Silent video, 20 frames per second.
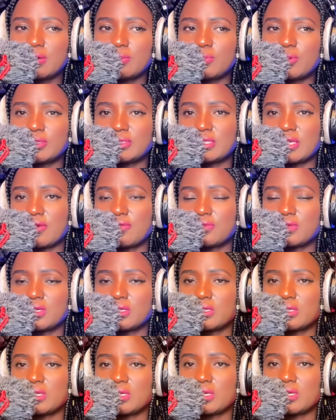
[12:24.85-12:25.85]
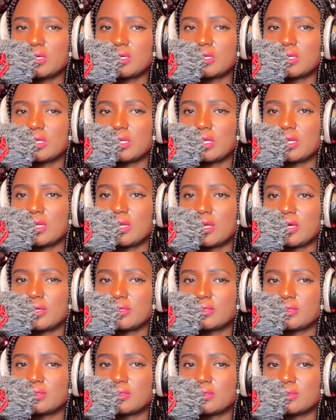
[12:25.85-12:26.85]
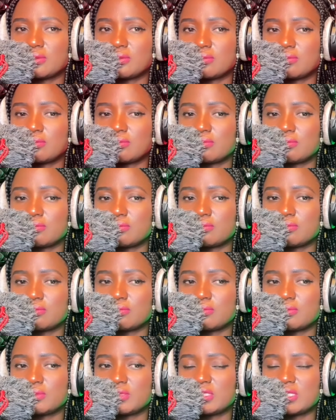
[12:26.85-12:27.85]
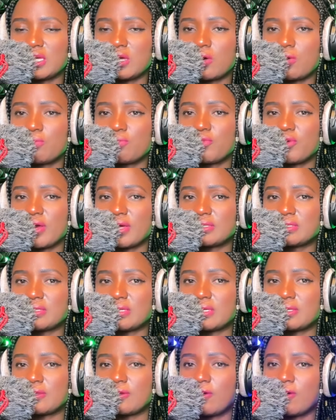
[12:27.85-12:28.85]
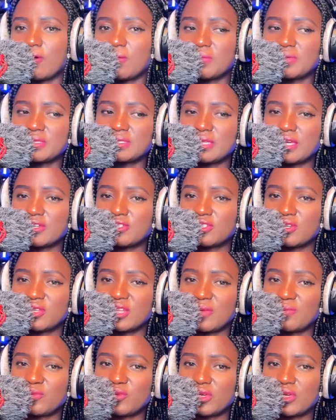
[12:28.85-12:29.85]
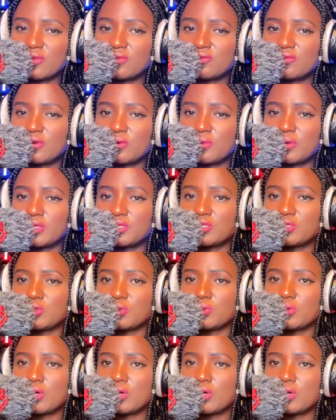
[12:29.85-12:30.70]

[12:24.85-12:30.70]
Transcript: But definitely let's decompress in the comment section. I'm looking forward to